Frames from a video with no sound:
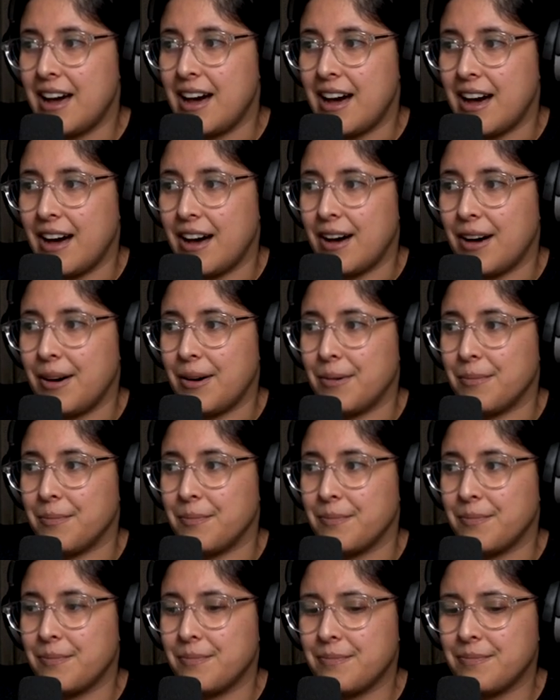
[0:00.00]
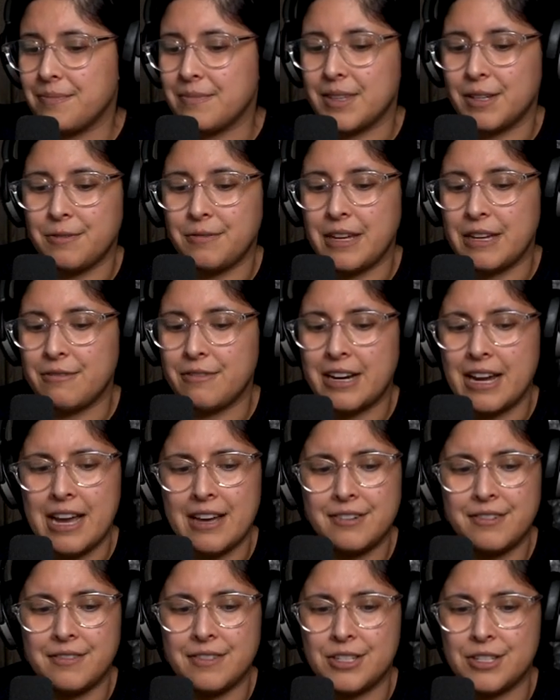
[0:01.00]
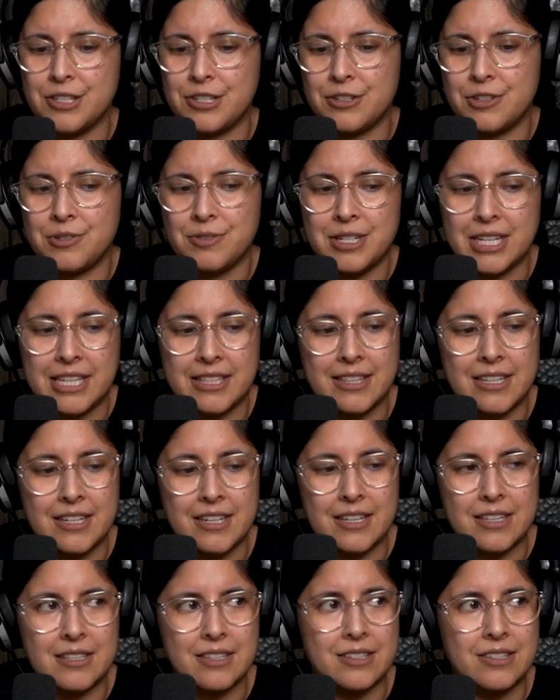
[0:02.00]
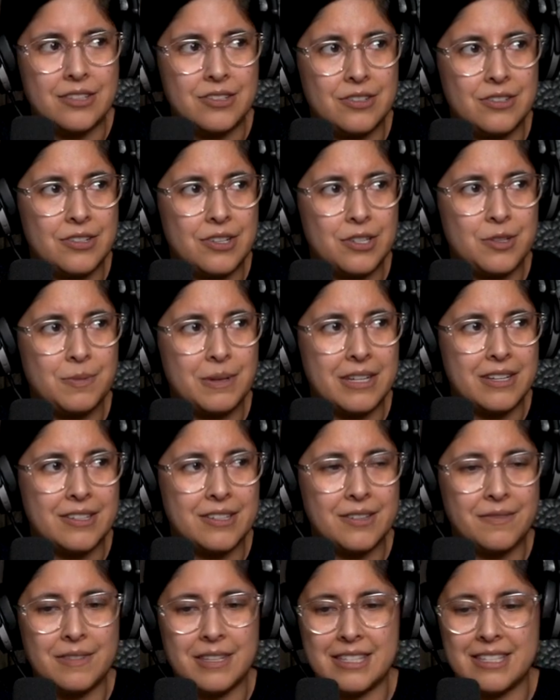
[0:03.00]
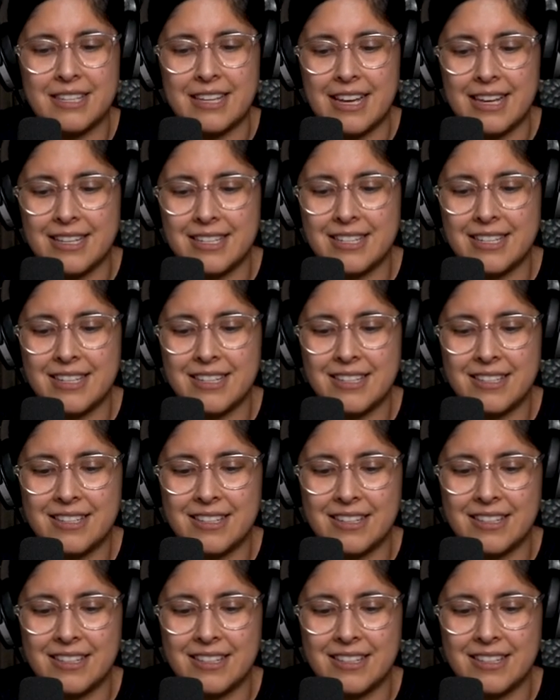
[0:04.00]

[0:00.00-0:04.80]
um, the favorite out of the two, and I think it's just because of its essence.